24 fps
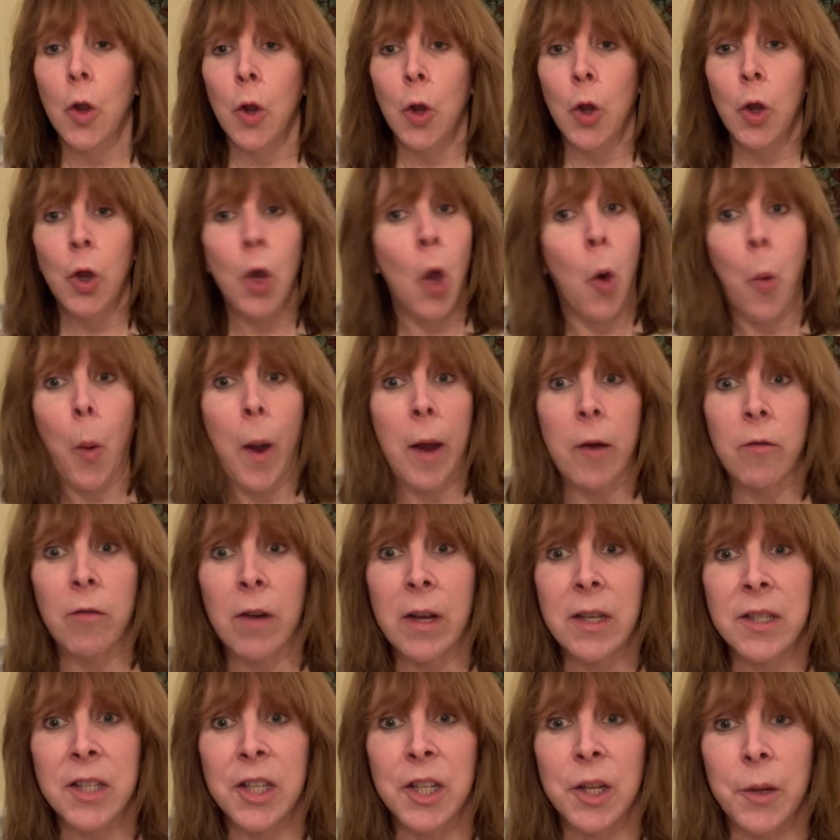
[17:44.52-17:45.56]
No white
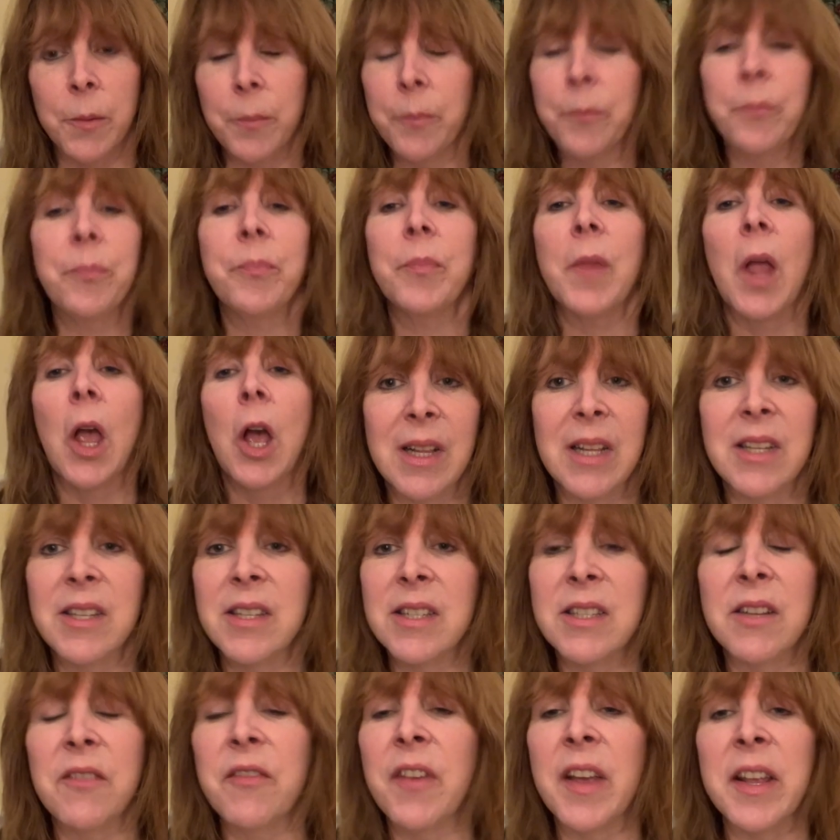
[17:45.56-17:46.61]
residue. This
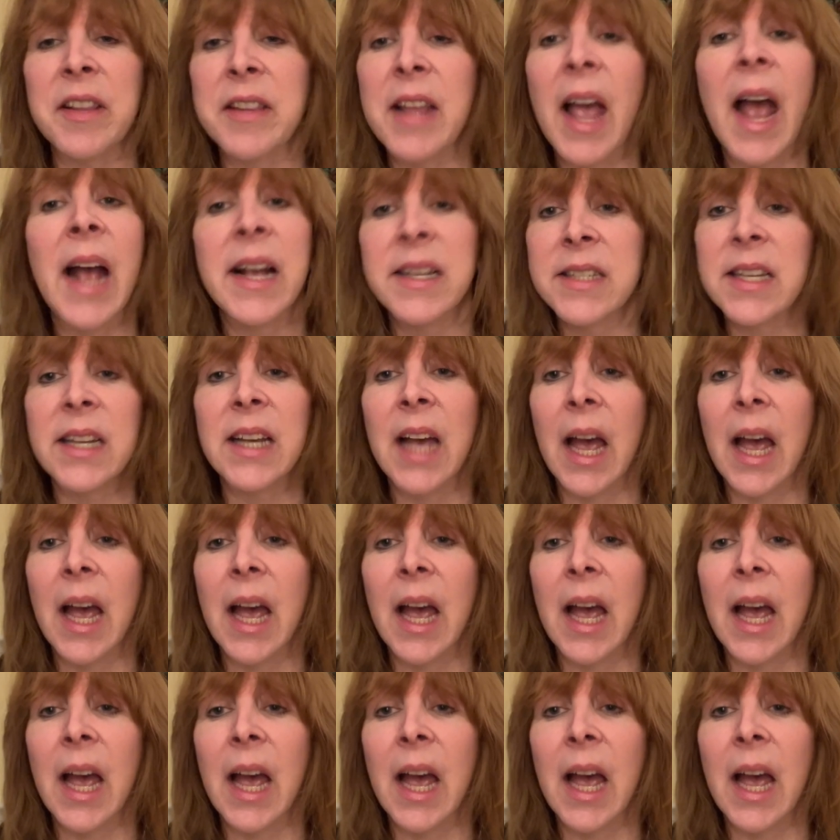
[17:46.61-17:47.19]
is a fantastic